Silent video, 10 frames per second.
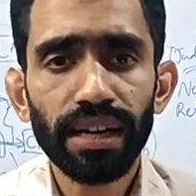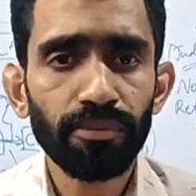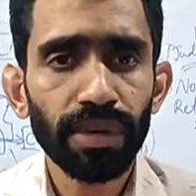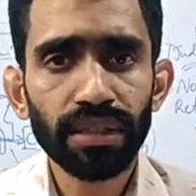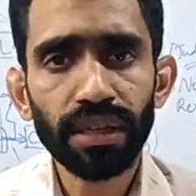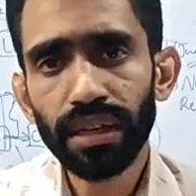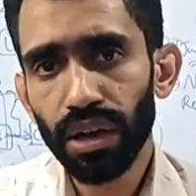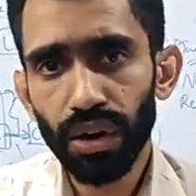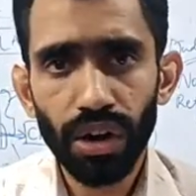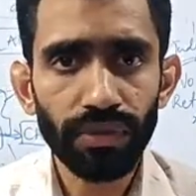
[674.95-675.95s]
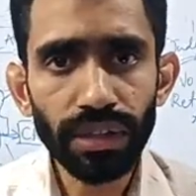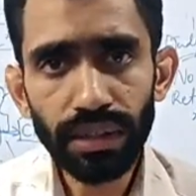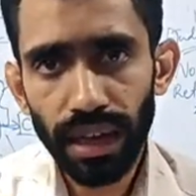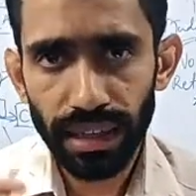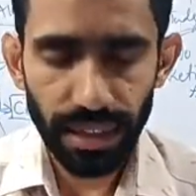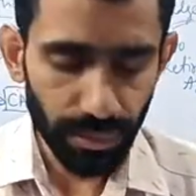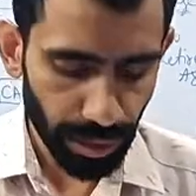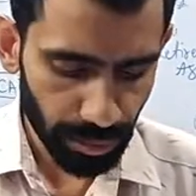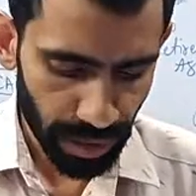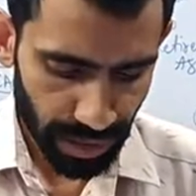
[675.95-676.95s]
Ambedkar along with other
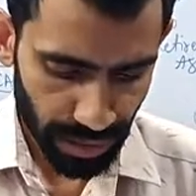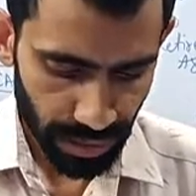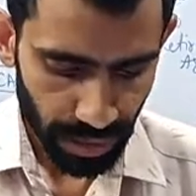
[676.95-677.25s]
members.